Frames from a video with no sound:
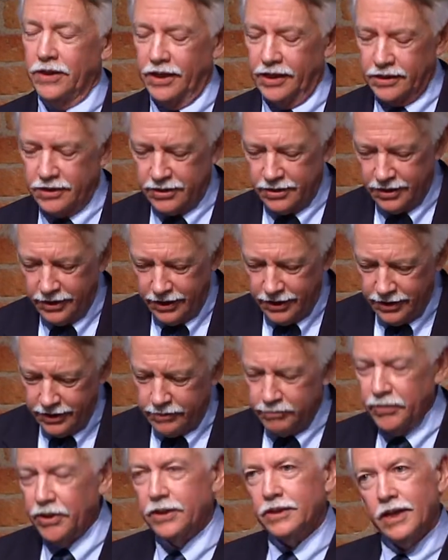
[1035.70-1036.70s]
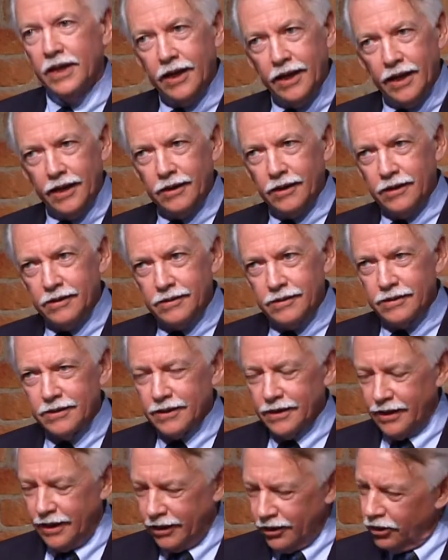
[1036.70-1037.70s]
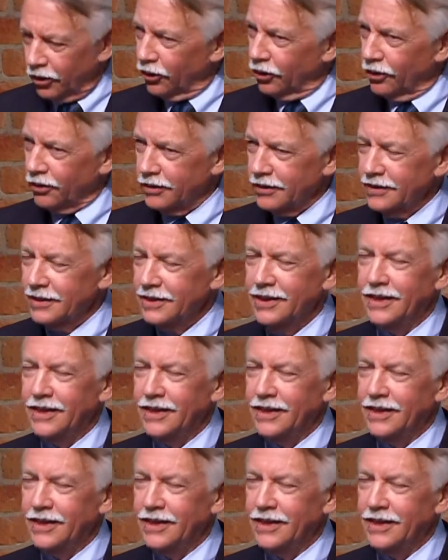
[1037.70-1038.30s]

things, but they had a goal,